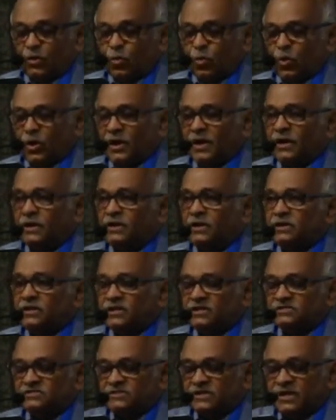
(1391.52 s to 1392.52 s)
Why did
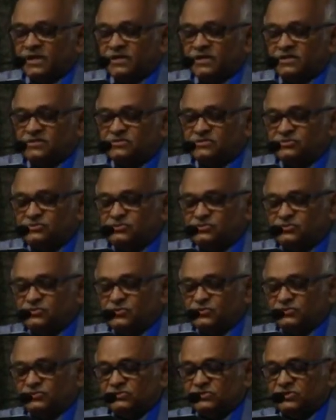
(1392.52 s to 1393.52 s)
these scientists
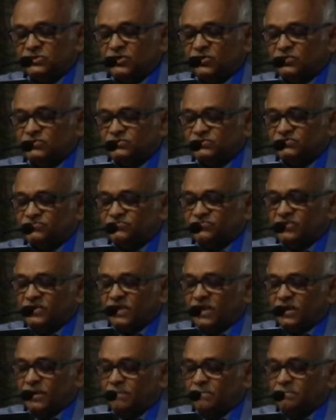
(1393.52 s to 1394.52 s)
choose
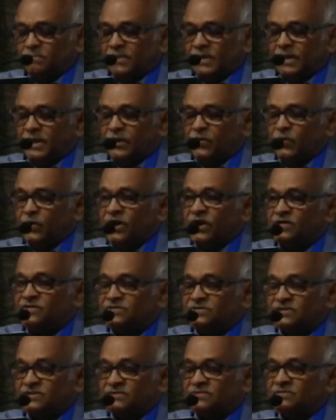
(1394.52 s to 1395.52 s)
Drosophila
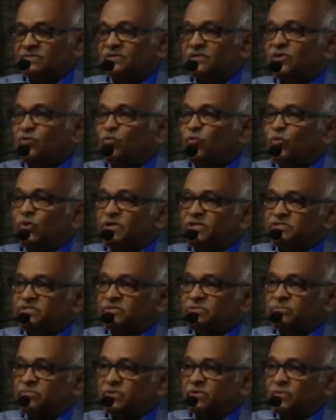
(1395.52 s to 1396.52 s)
melanogaster? Very
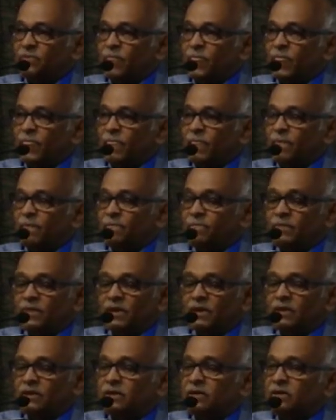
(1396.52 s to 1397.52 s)
simple.
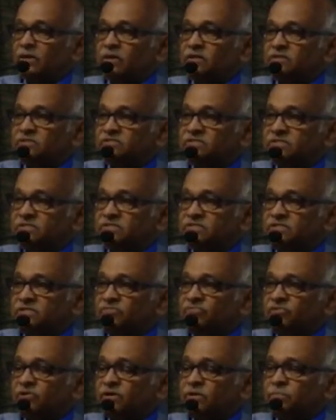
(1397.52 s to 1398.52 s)

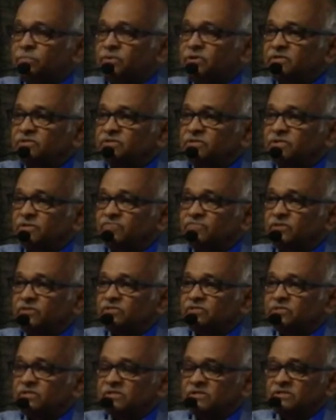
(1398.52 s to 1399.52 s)
65% of the
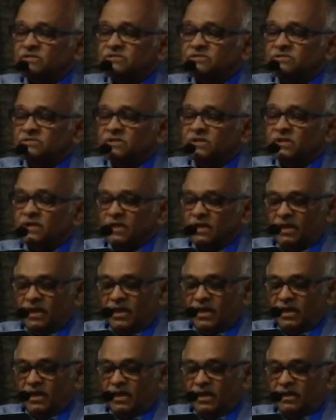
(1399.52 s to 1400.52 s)
genes
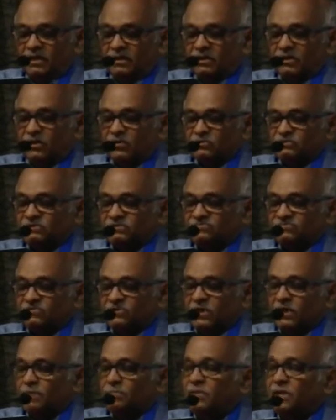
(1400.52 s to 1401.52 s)
in
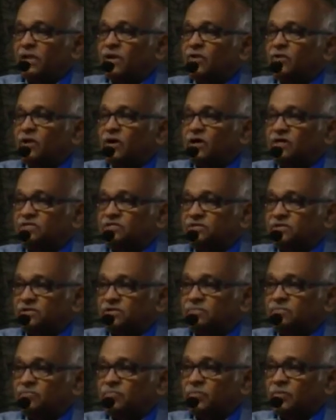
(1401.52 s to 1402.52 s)
Drosophila
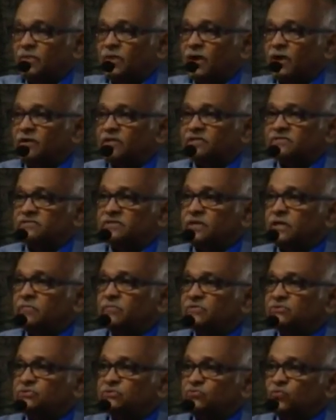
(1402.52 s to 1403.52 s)
melanogaster are the
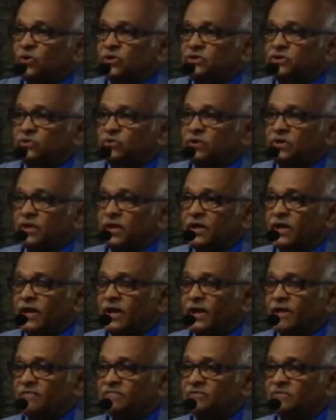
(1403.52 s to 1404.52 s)
same as what you and I
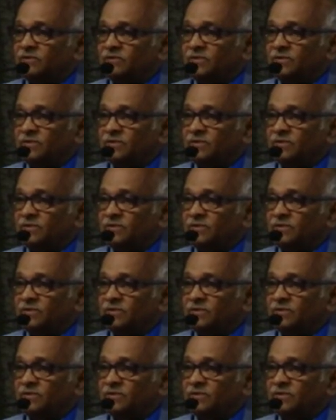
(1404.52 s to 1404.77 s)
have.